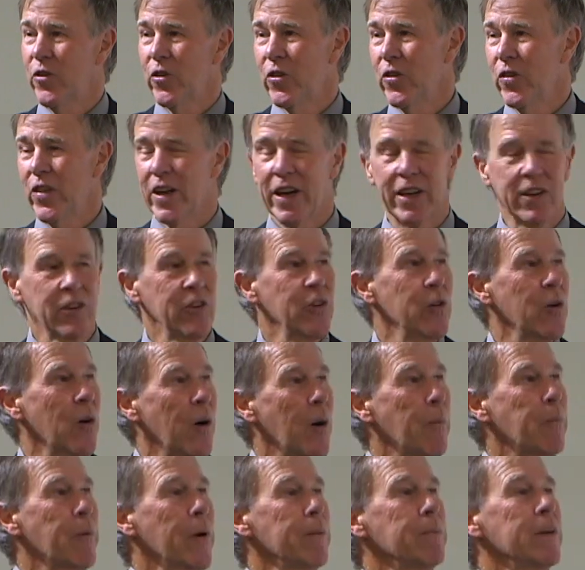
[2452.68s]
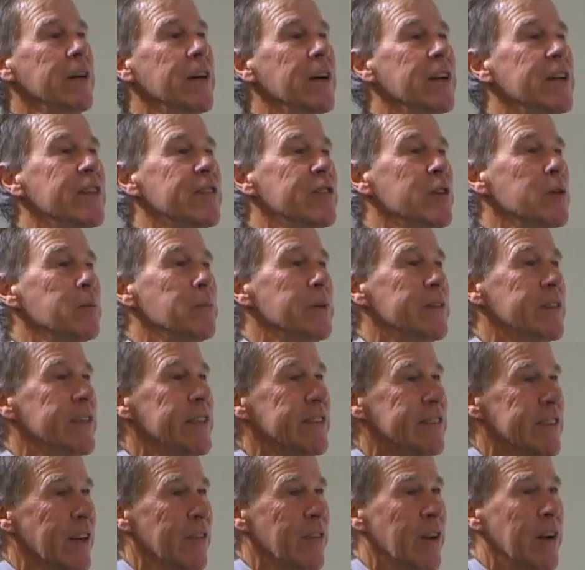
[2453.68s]
do that, you are probably going to
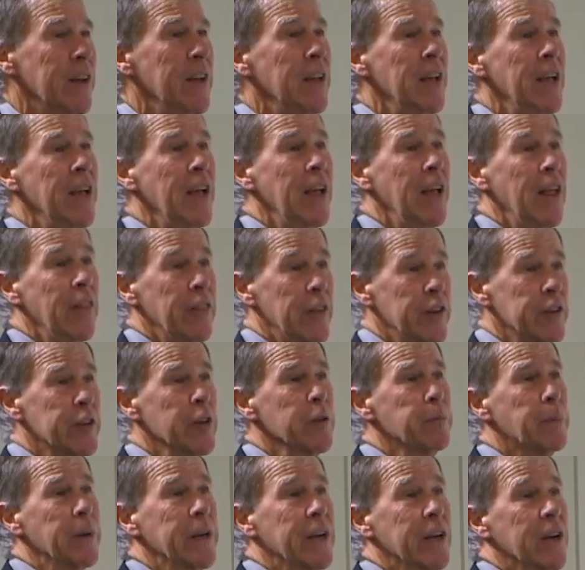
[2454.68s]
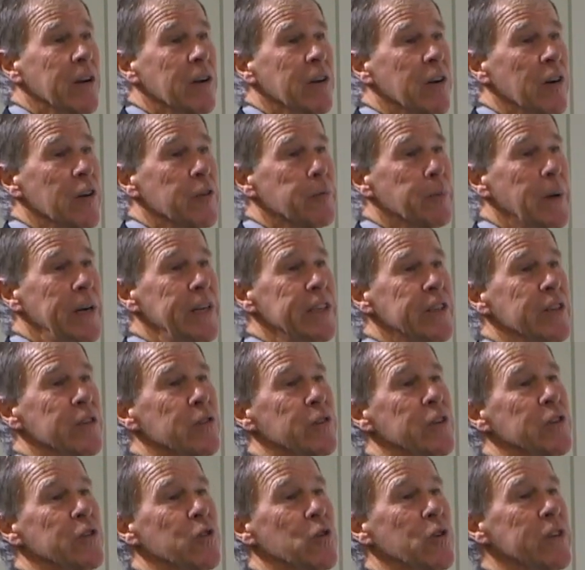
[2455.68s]
supersede someone. This is because
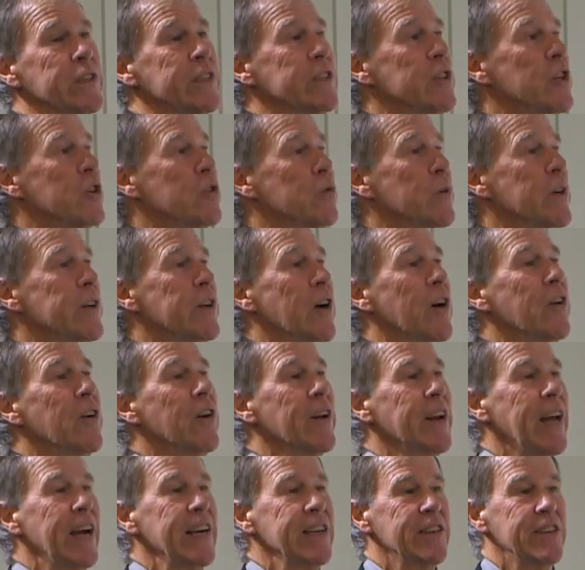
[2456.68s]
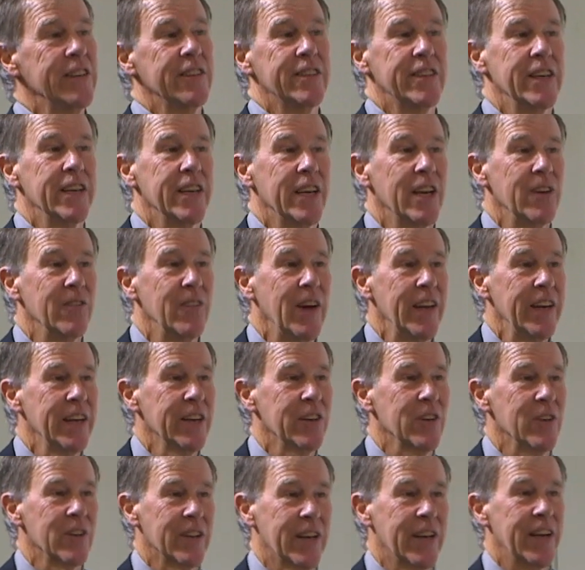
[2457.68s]
patients resorting to Twitter are not actually seeking
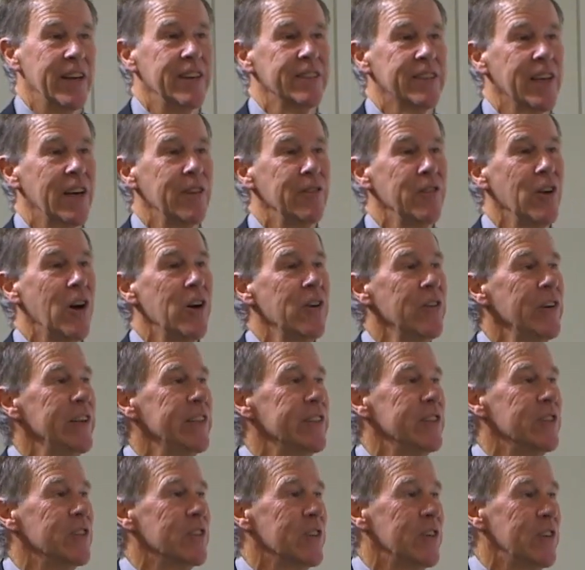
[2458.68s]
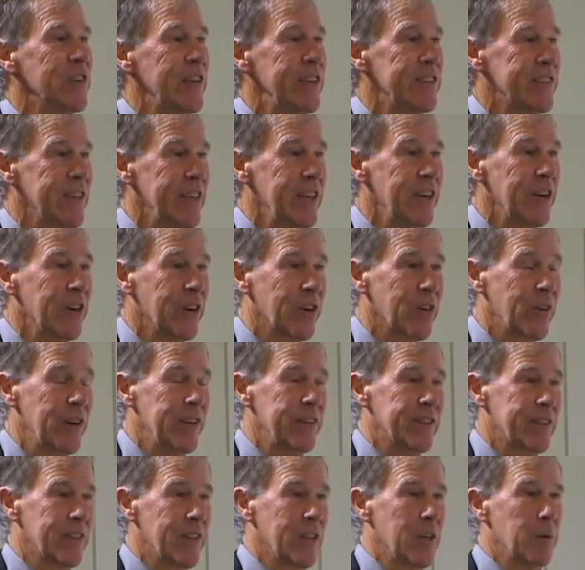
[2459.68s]
medical care, so they have no reason to address any
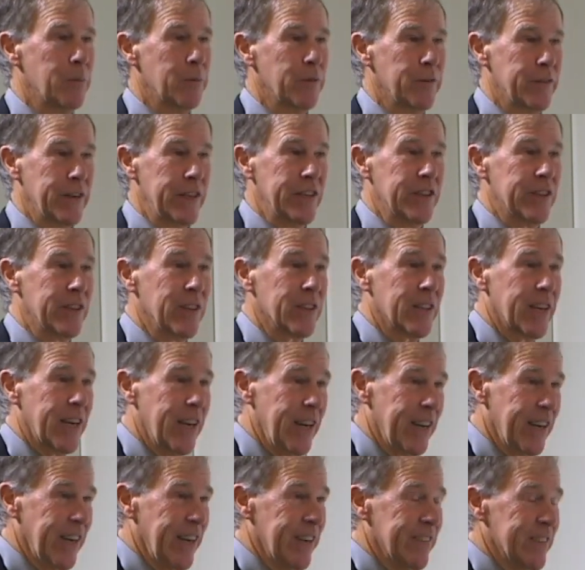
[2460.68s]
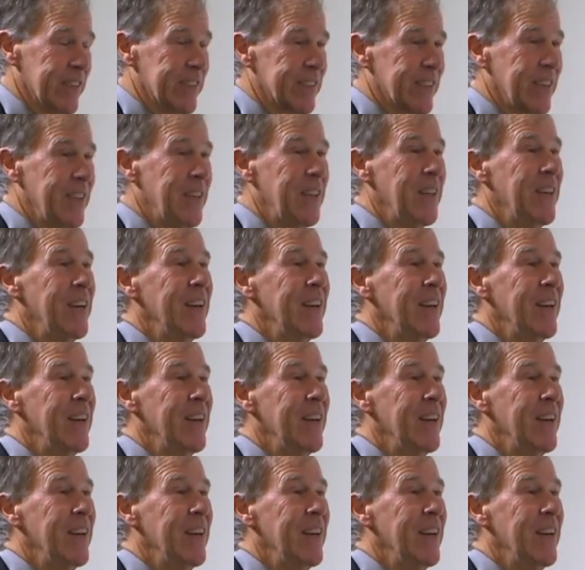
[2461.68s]
requests to their professional caregivers.